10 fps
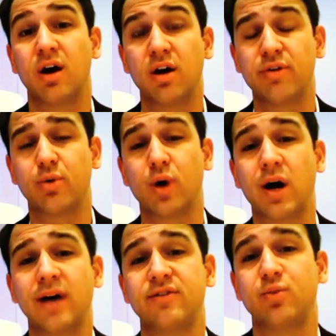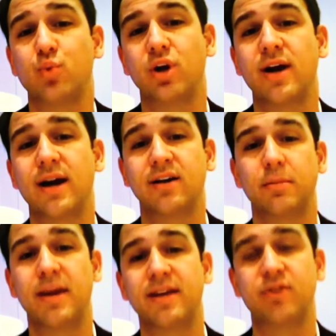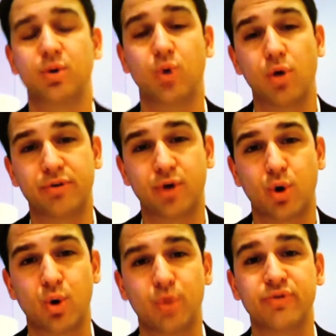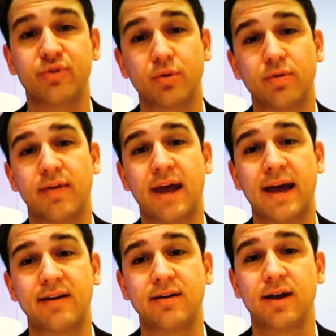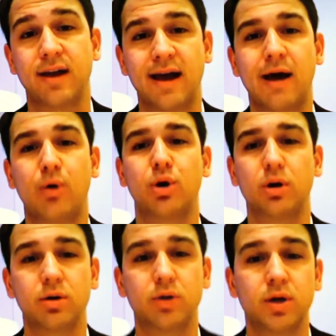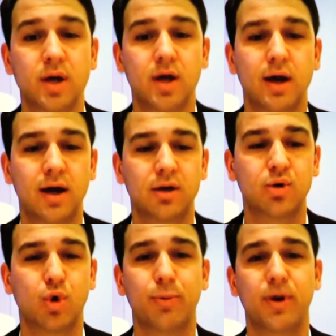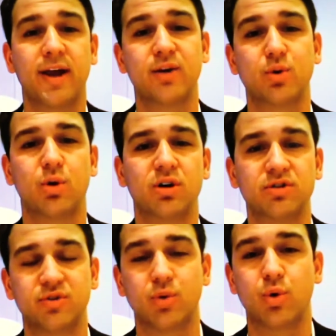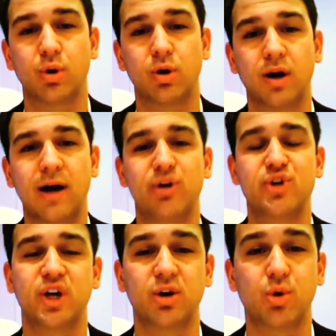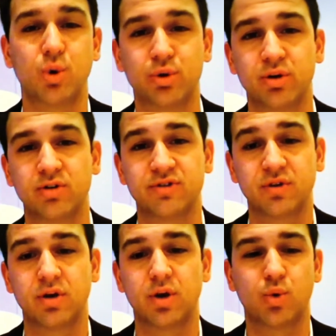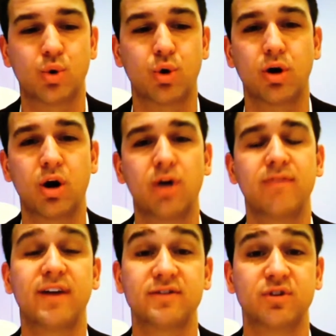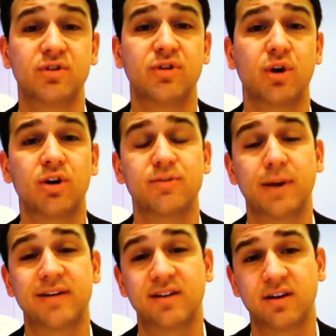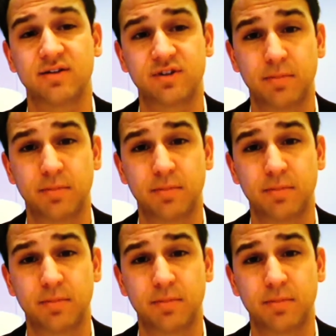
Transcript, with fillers: Otherwise, we're not going to make the growth goals that our uh, corporate headquarters or our shareholders or our investors are expecting us to